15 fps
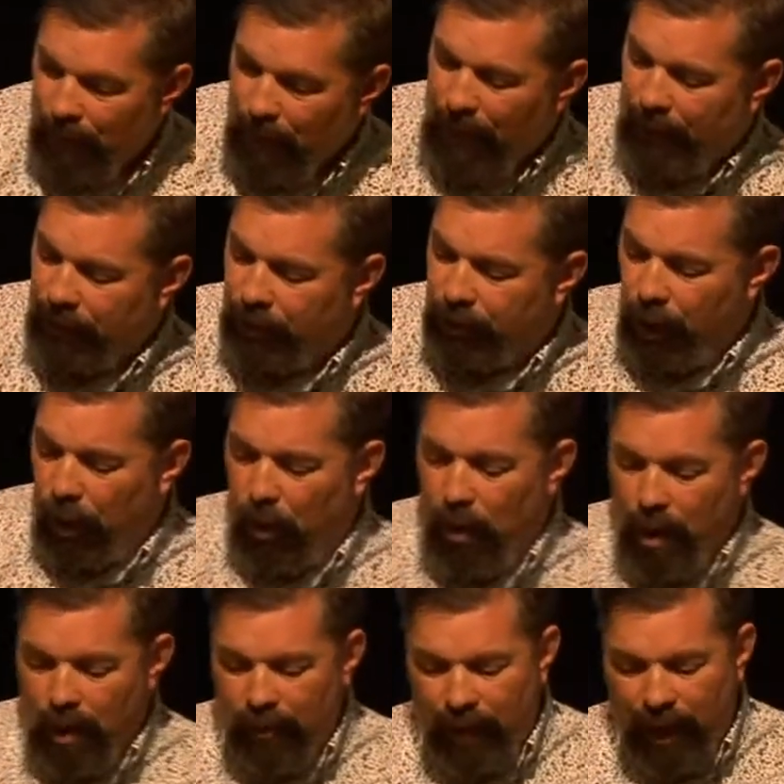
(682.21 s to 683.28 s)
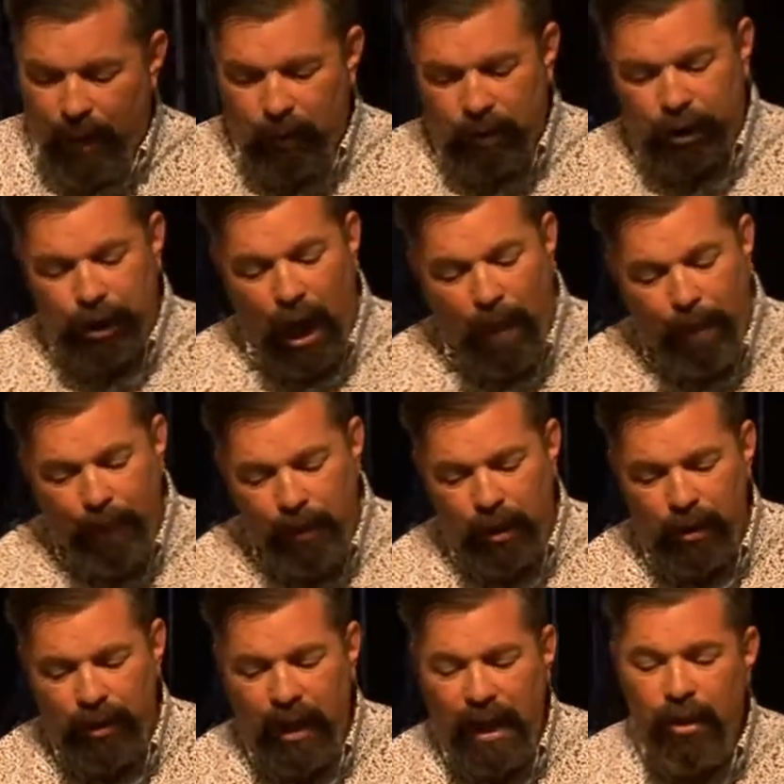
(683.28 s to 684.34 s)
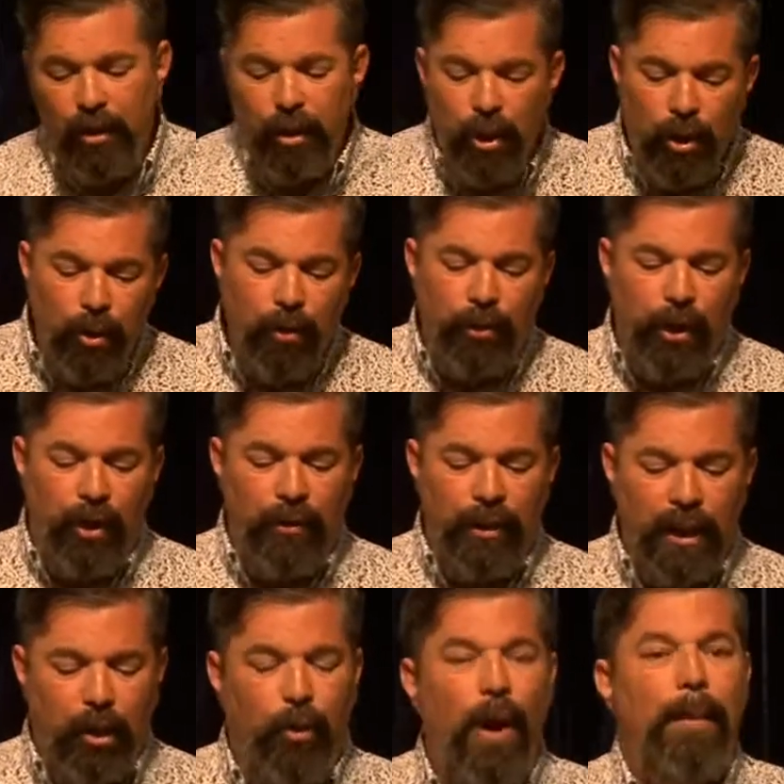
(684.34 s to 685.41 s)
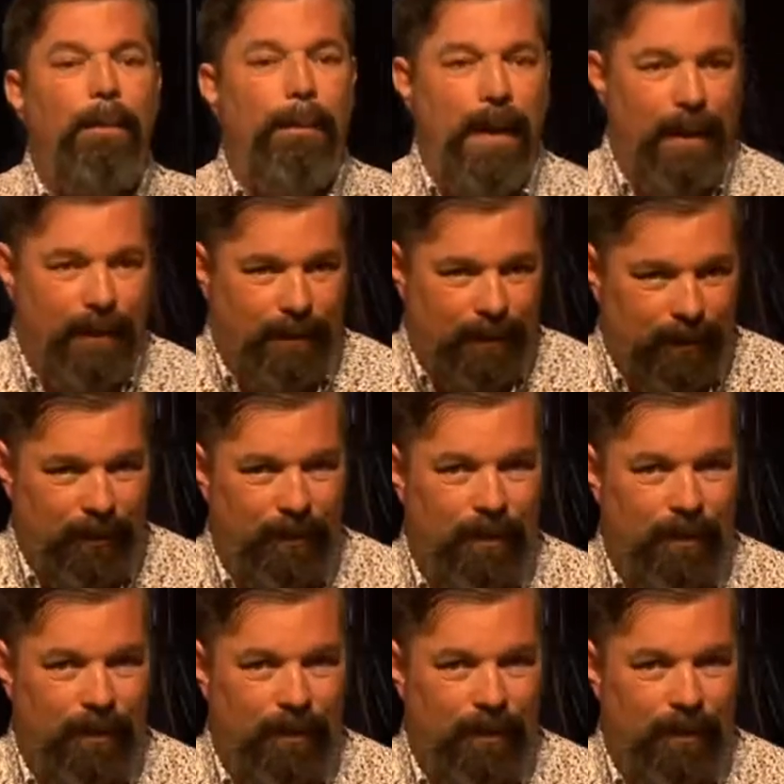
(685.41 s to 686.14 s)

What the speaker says: And so they would sharpen their, they knew their equipment,